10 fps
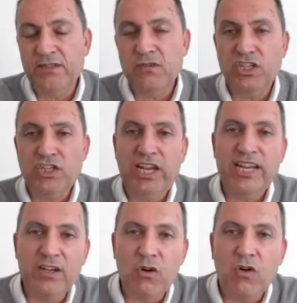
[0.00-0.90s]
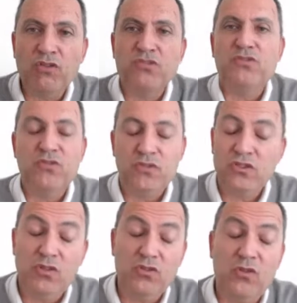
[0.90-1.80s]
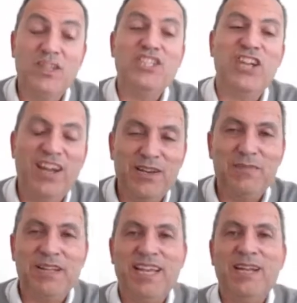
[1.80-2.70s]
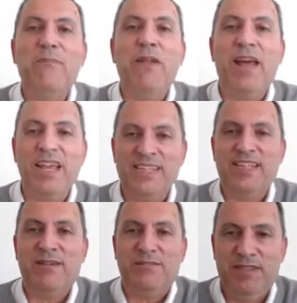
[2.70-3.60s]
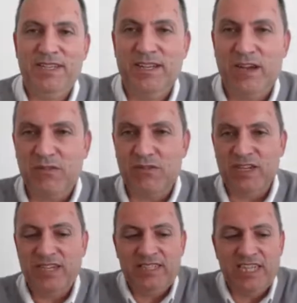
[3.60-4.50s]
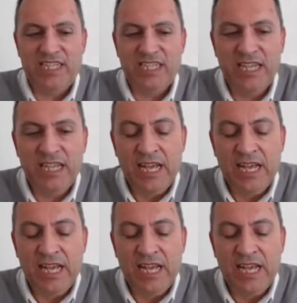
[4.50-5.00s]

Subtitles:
not only sharing, but then applying them in our organization.